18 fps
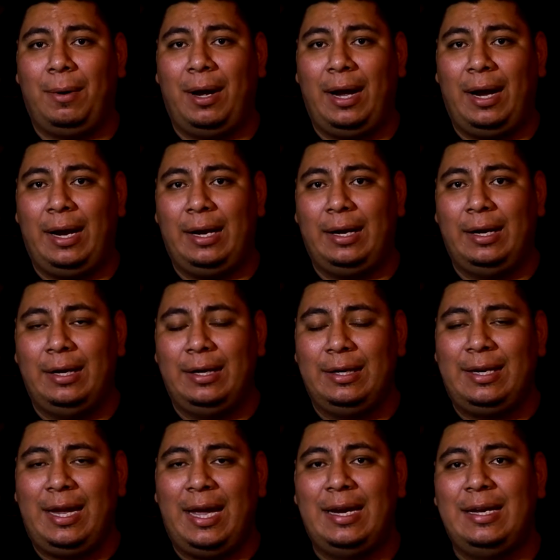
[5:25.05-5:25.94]
my
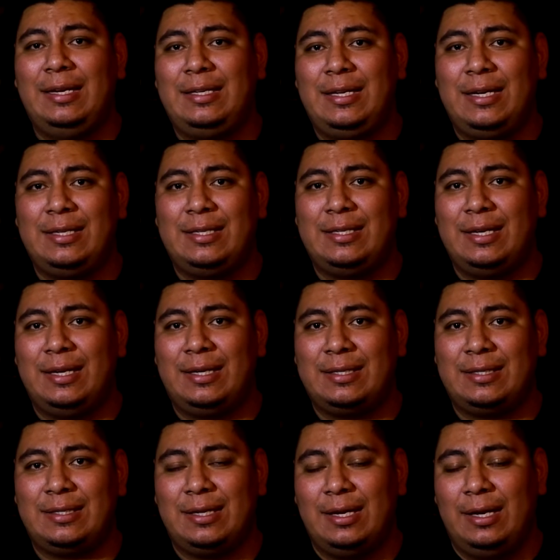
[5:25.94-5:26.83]
Canon
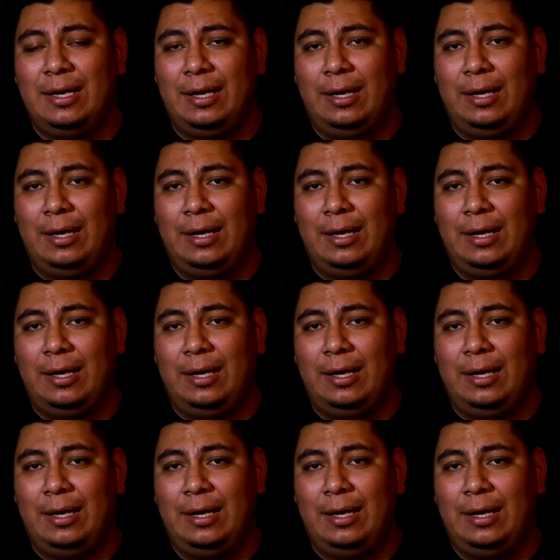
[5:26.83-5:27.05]
T6